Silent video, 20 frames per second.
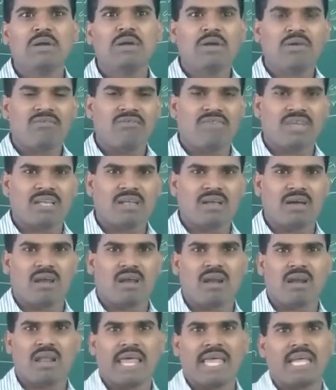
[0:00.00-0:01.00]
finger
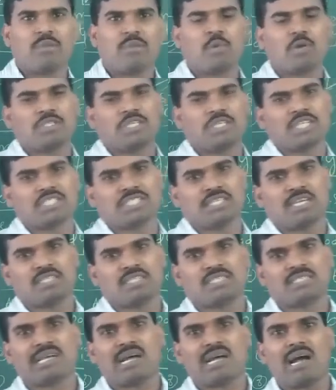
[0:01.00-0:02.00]
like projections
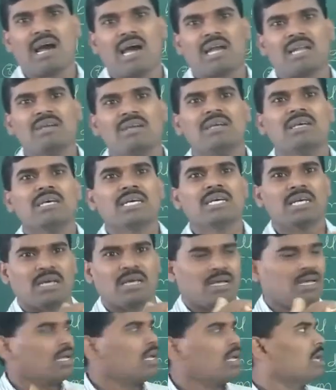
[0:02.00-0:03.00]
or
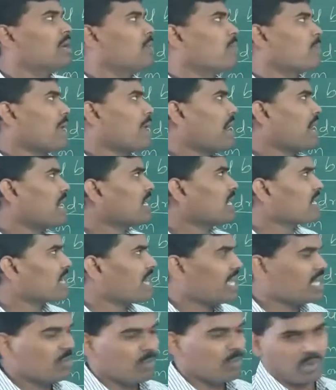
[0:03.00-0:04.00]
plant
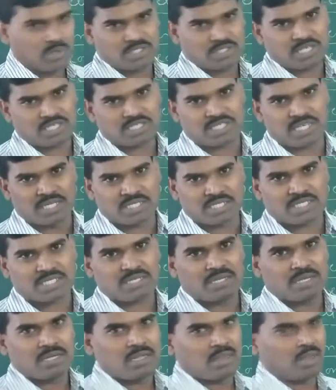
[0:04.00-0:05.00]
like projections.
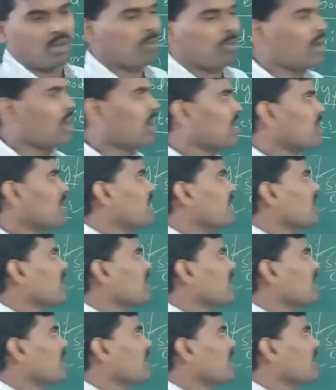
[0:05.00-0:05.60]
The plant like